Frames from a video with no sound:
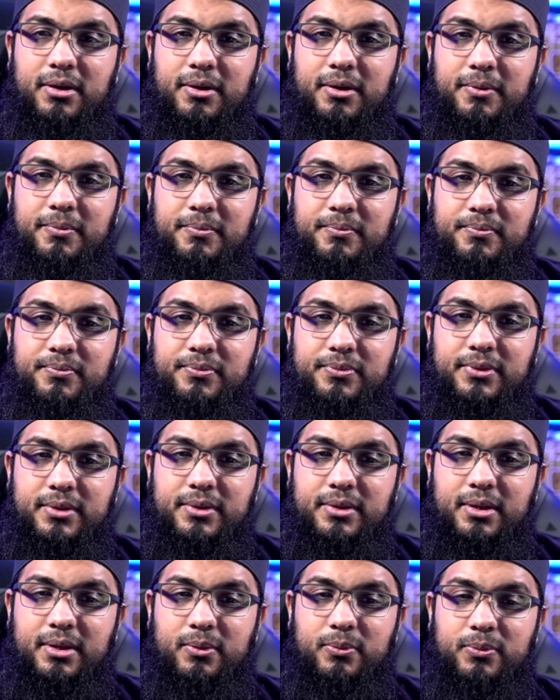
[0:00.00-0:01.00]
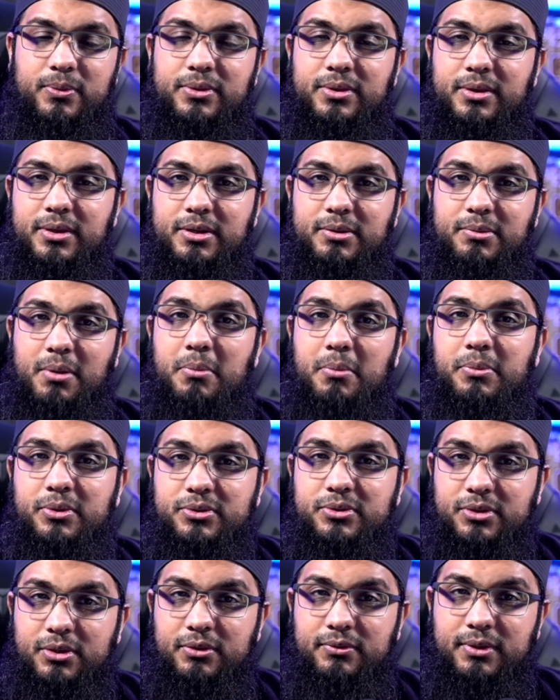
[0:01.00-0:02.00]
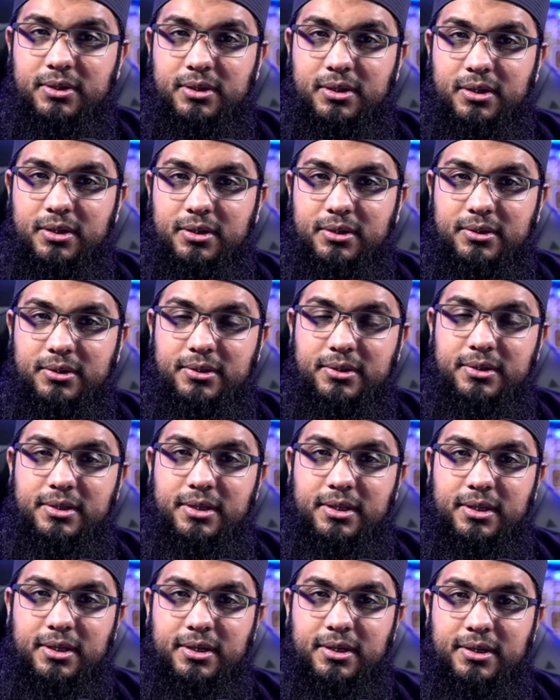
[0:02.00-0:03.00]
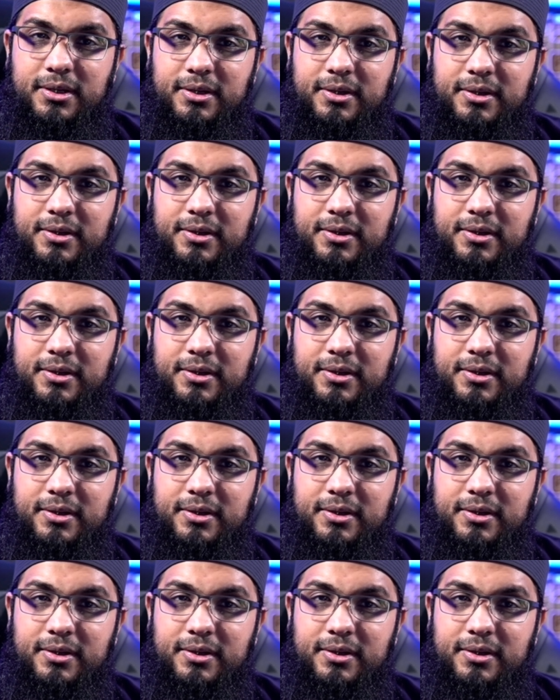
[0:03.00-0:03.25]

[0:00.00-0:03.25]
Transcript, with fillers: um, that with the remembrance of Allah, uh,